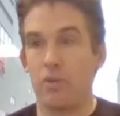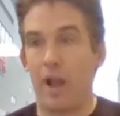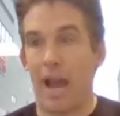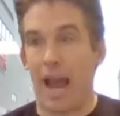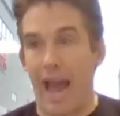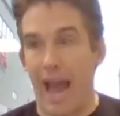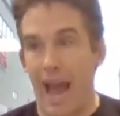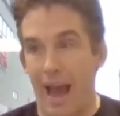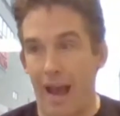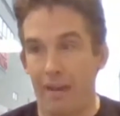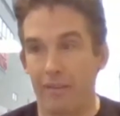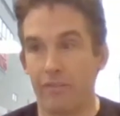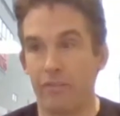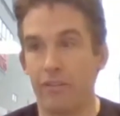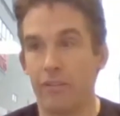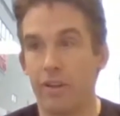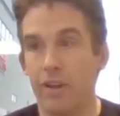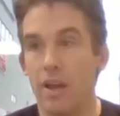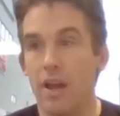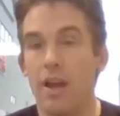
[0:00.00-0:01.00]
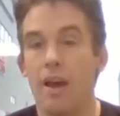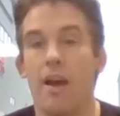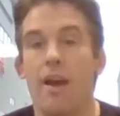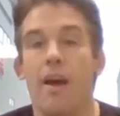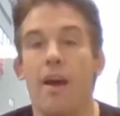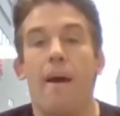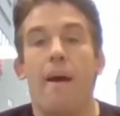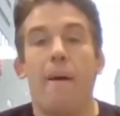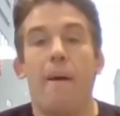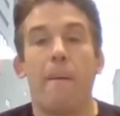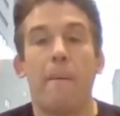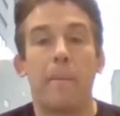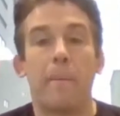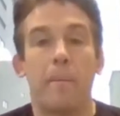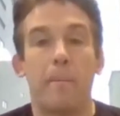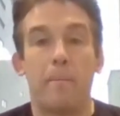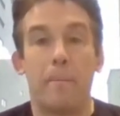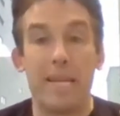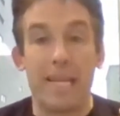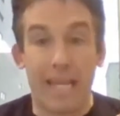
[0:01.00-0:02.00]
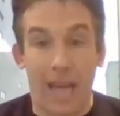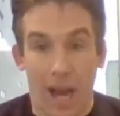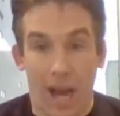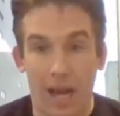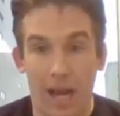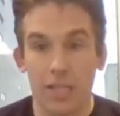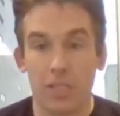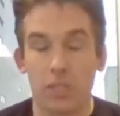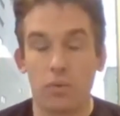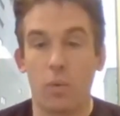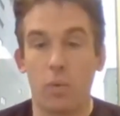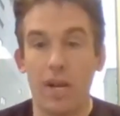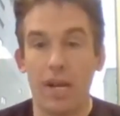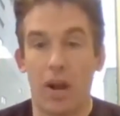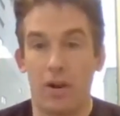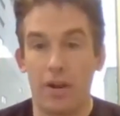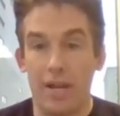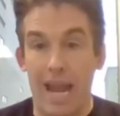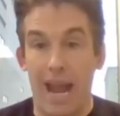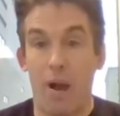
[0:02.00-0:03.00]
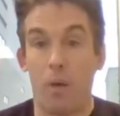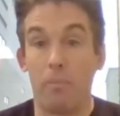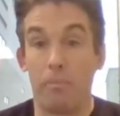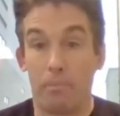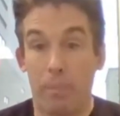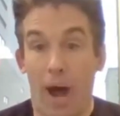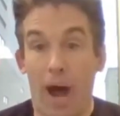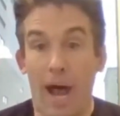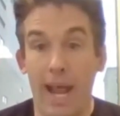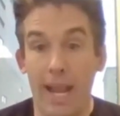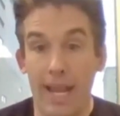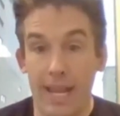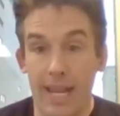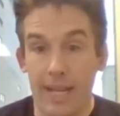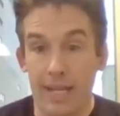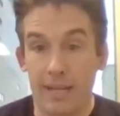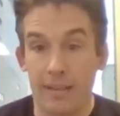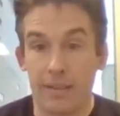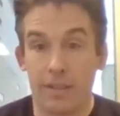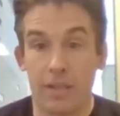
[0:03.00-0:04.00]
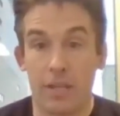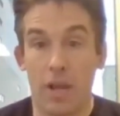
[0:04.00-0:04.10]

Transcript: you have, because we are now buying